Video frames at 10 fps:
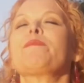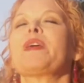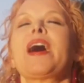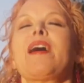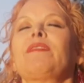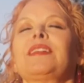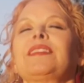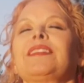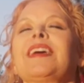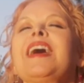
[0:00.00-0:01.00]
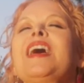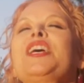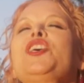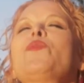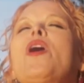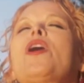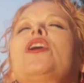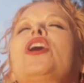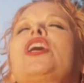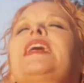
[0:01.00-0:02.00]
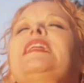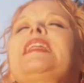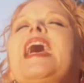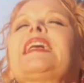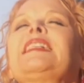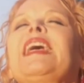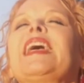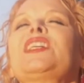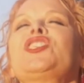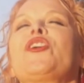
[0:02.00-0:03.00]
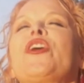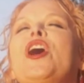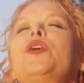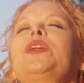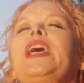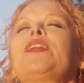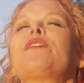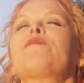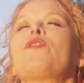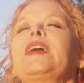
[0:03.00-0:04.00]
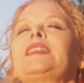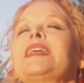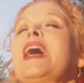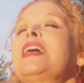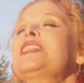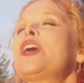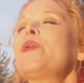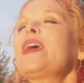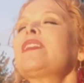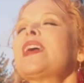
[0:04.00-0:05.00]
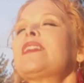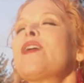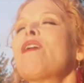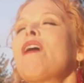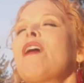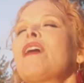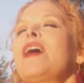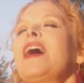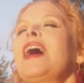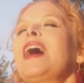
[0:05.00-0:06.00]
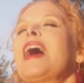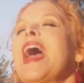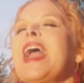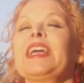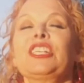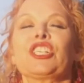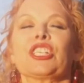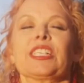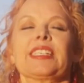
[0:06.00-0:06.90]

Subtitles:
the heavens. You are connecting into your own inner voice, knowing that there are angels